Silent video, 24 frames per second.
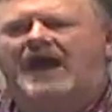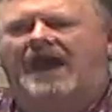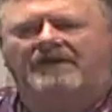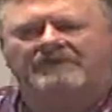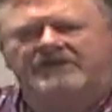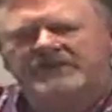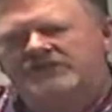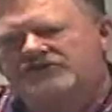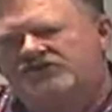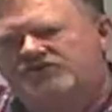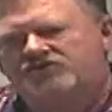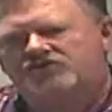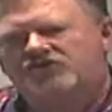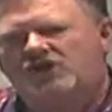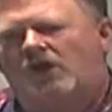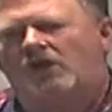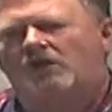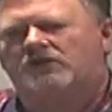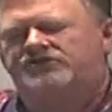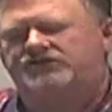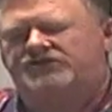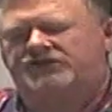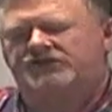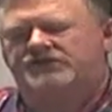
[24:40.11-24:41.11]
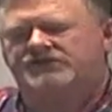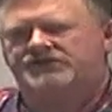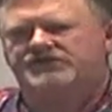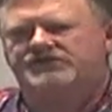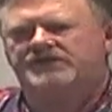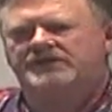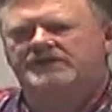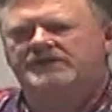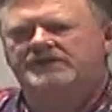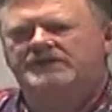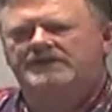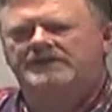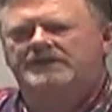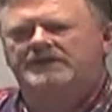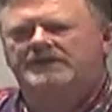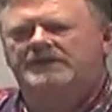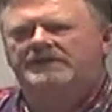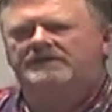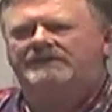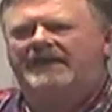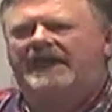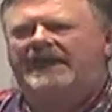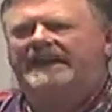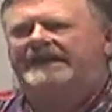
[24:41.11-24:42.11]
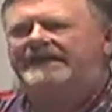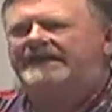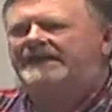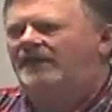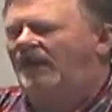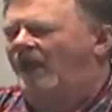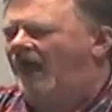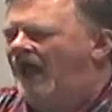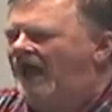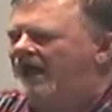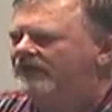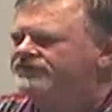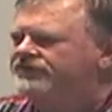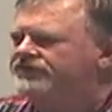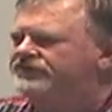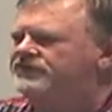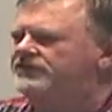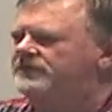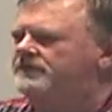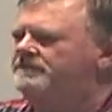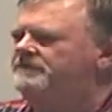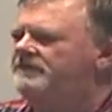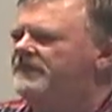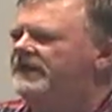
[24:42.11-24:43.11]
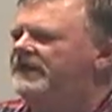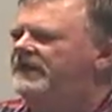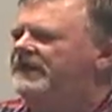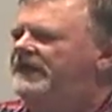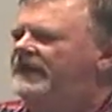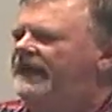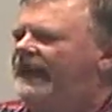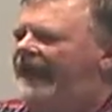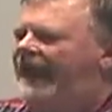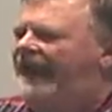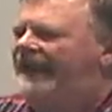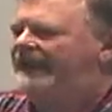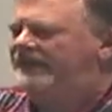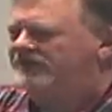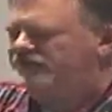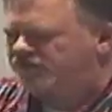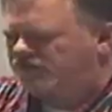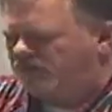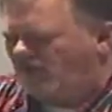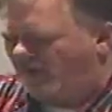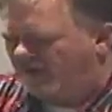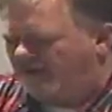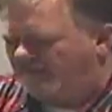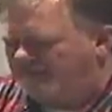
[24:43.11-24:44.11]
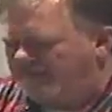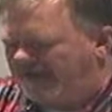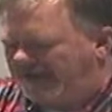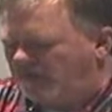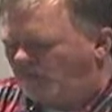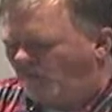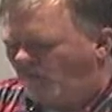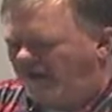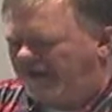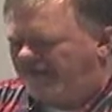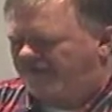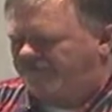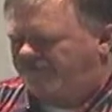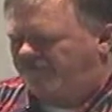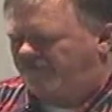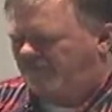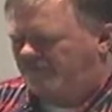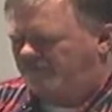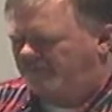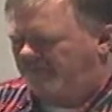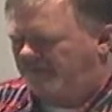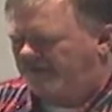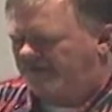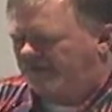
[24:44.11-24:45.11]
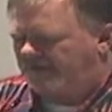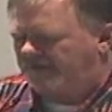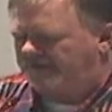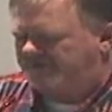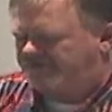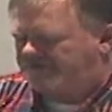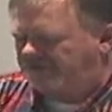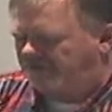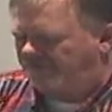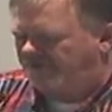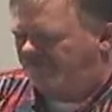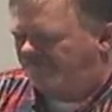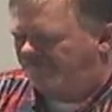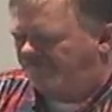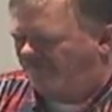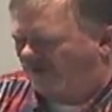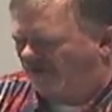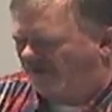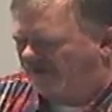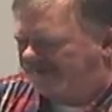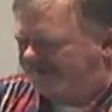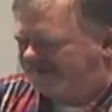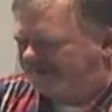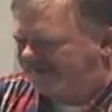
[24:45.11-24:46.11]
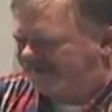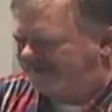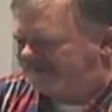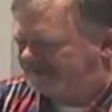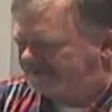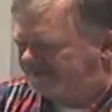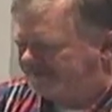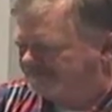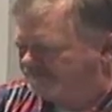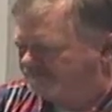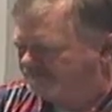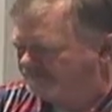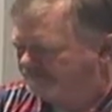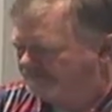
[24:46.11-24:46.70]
of his churches, that he loves them, and he's going to be with them until the very end.